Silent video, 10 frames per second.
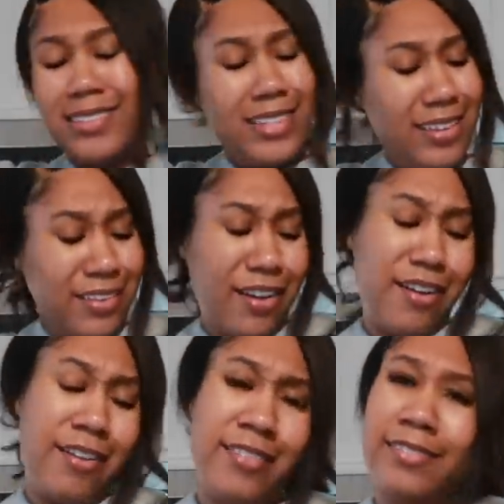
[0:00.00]
it's in
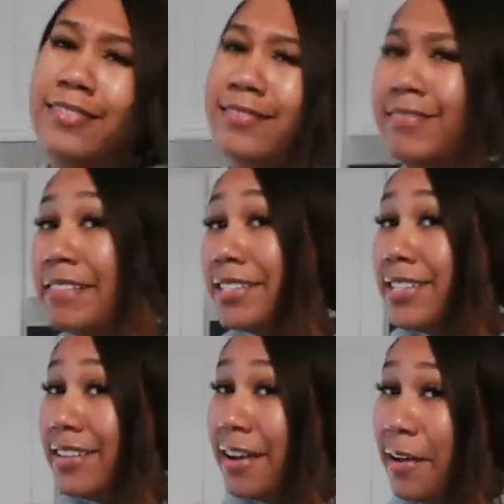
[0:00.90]
the, it's
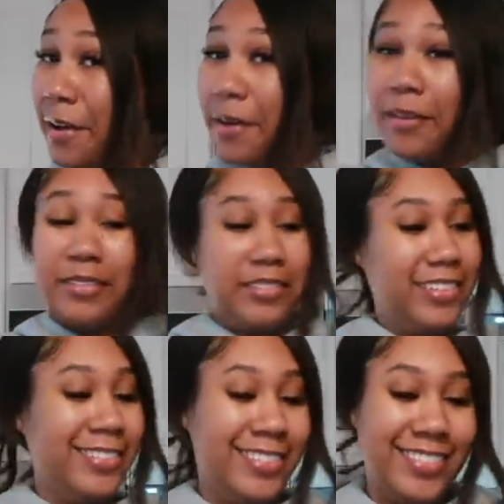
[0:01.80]
in the her.
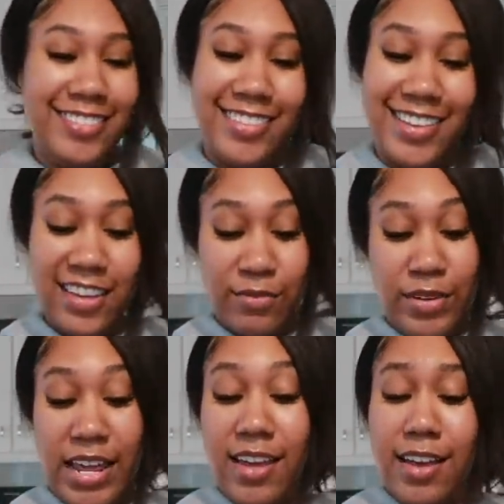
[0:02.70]

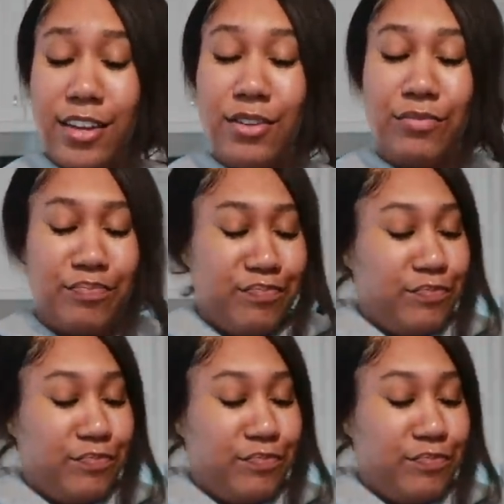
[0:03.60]
When they hug you,